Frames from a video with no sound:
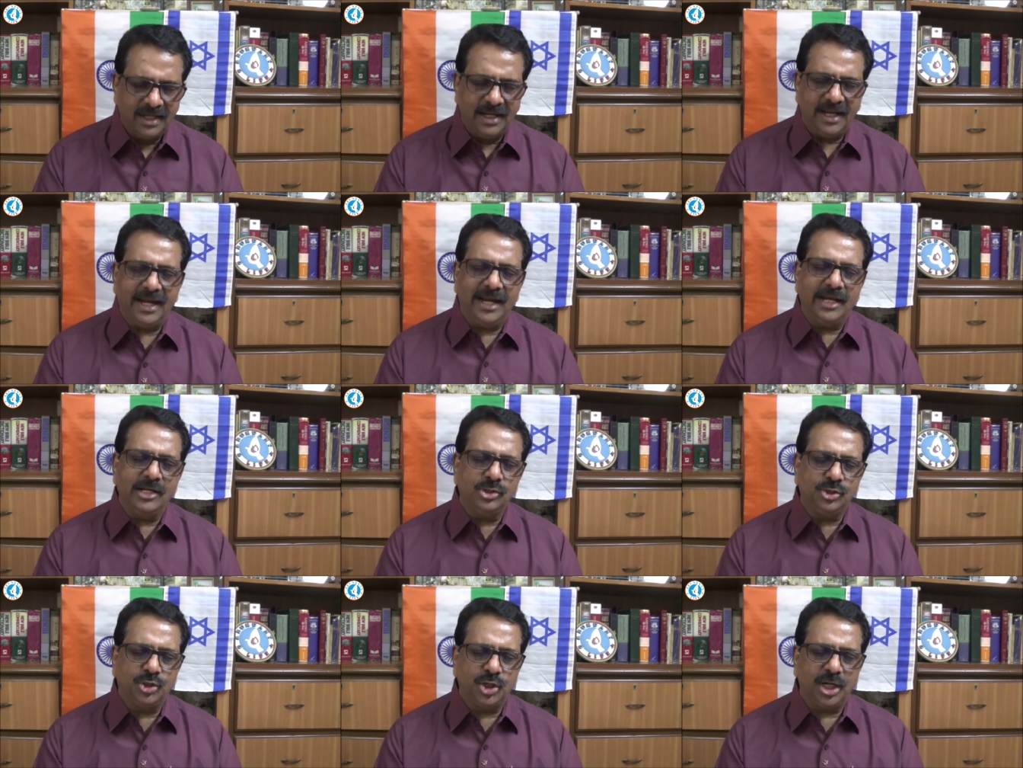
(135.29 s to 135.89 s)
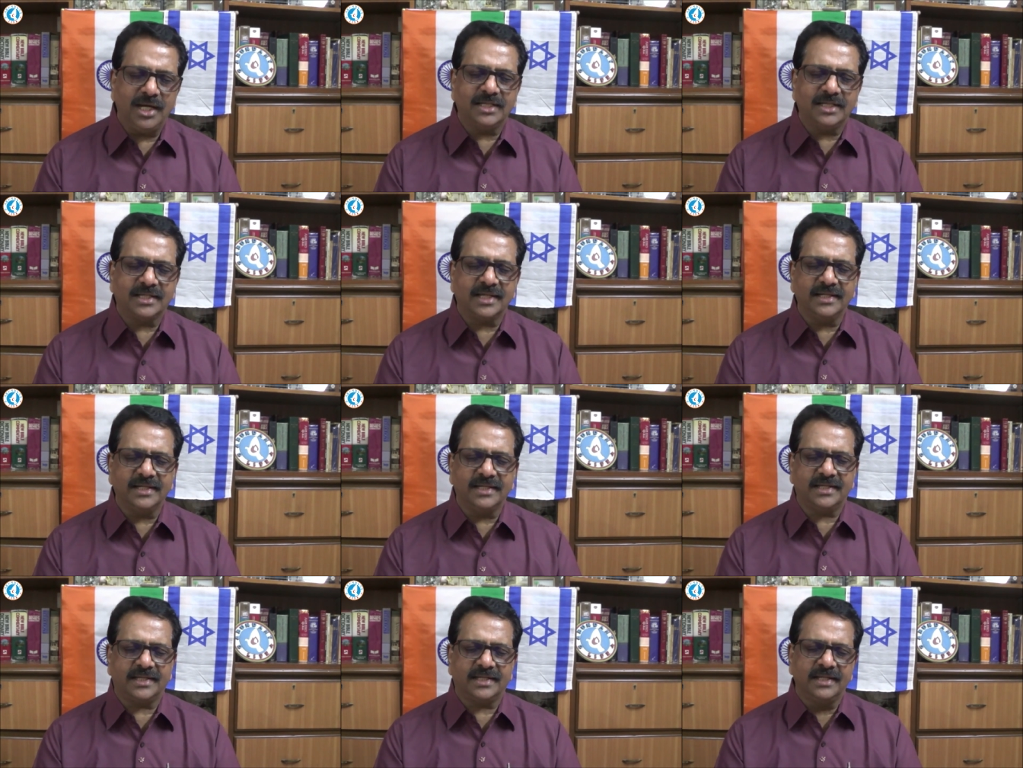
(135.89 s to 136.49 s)
In
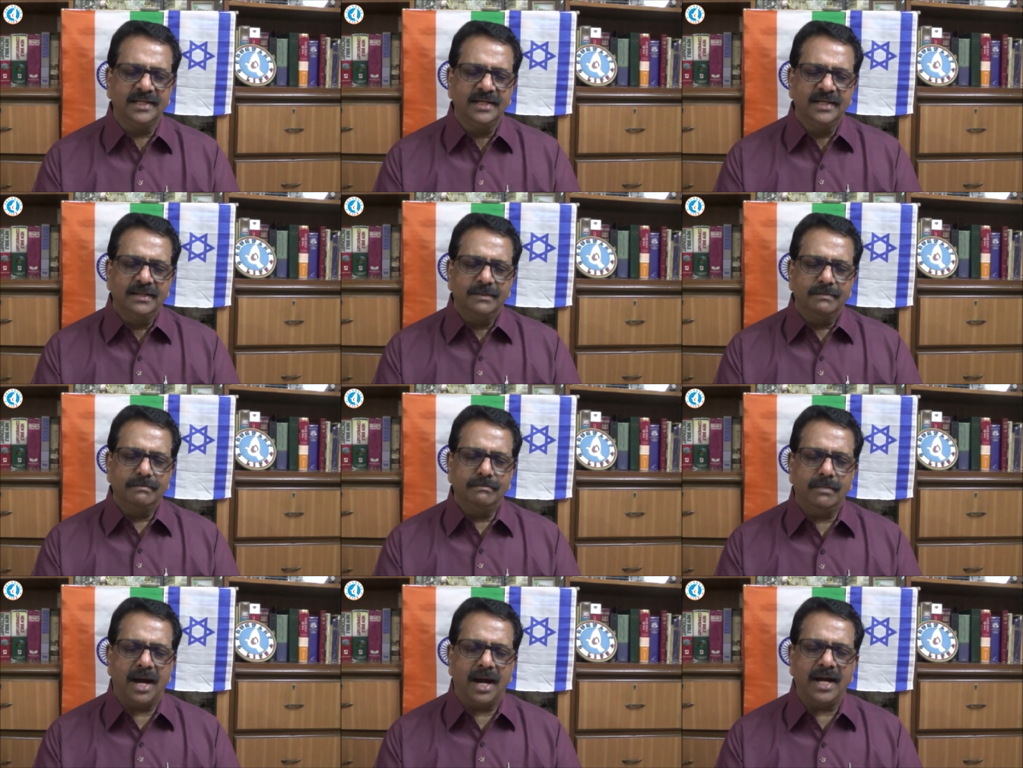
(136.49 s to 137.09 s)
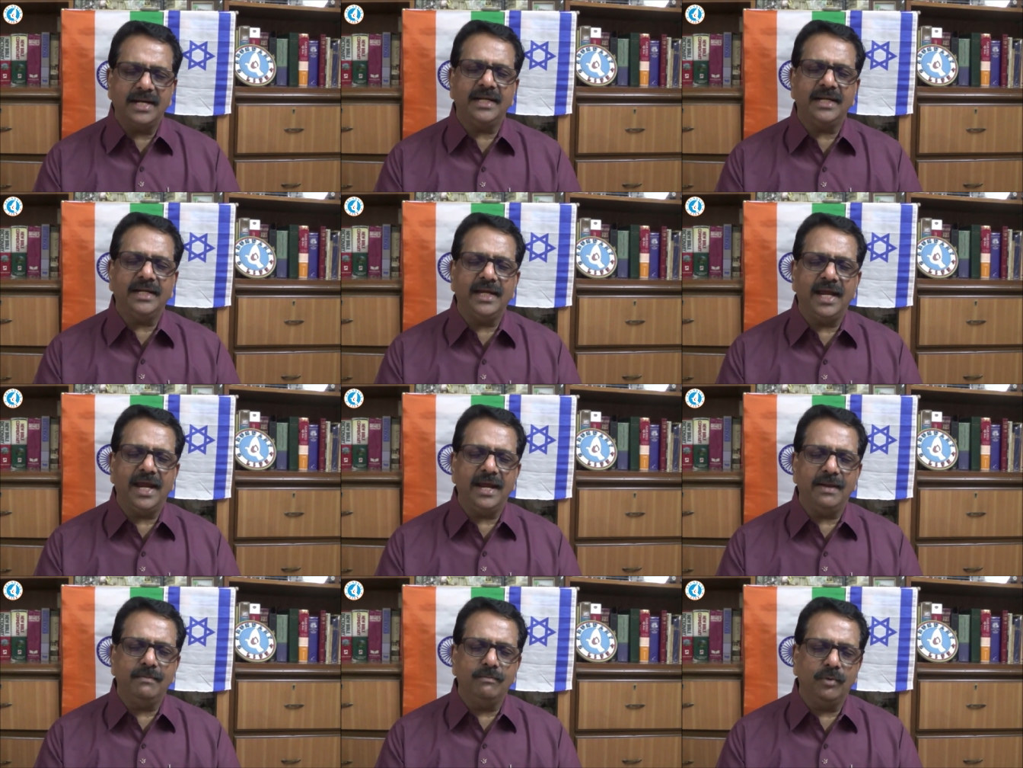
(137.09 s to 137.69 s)
Jesus' mighty
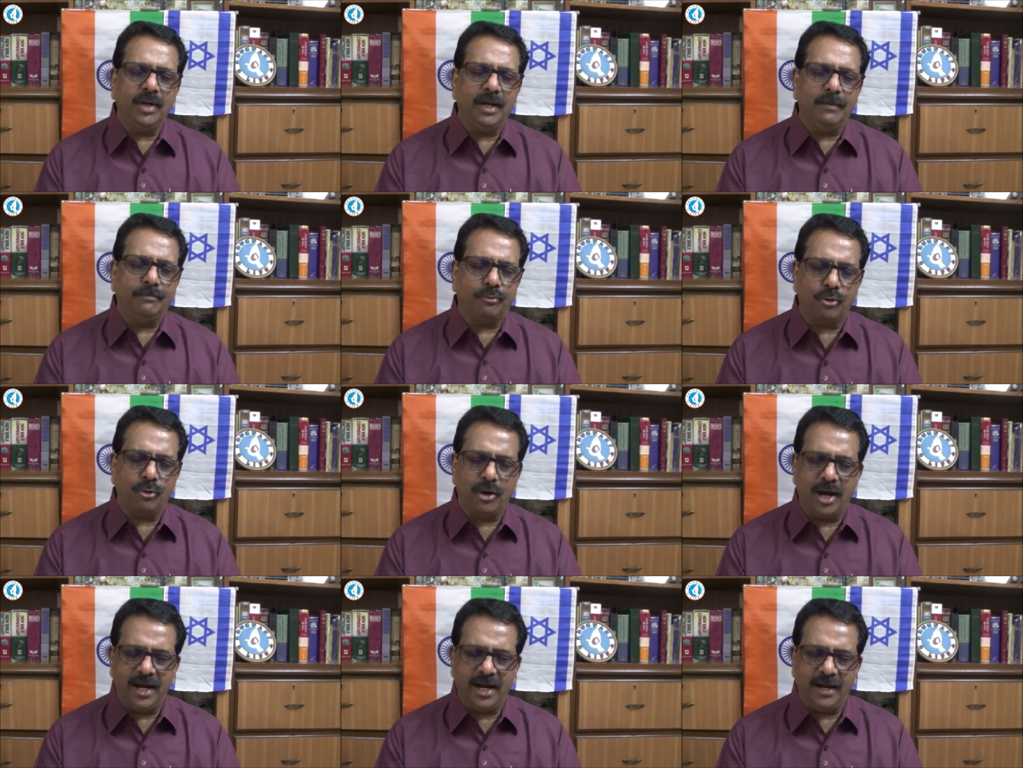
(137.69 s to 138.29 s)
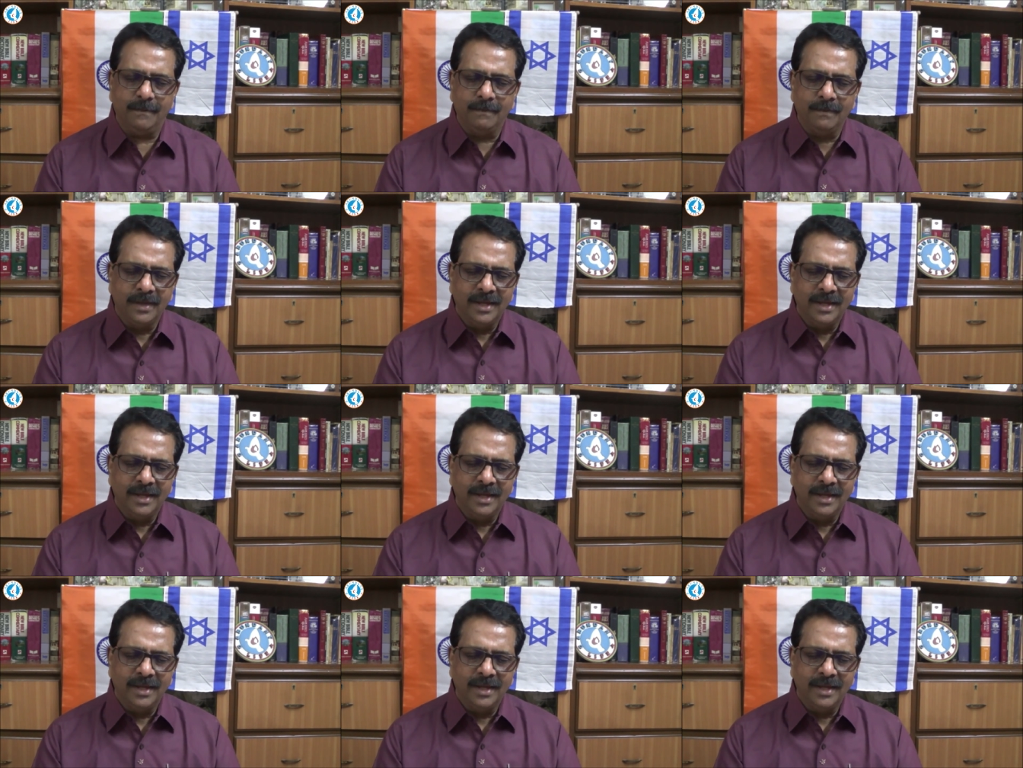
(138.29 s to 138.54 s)
name we pray.